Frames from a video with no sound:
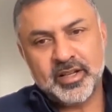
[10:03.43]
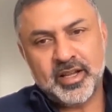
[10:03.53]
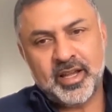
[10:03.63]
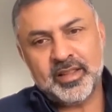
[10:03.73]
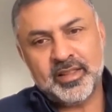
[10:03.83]

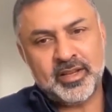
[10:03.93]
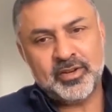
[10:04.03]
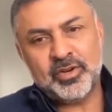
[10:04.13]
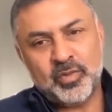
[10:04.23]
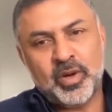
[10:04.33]
and they
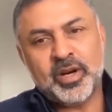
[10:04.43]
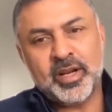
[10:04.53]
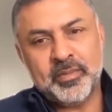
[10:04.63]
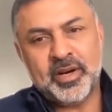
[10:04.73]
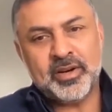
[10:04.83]
don't
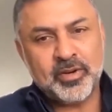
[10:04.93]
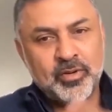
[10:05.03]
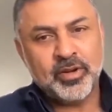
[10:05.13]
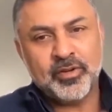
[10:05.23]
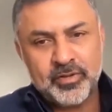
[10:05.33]
worry about
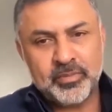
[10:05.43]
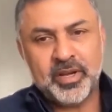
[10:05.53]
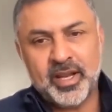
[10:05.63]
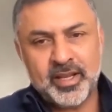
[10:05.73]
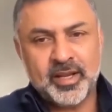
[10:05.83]
going from
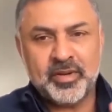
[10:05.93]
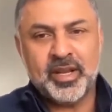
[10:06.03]
8 a.m.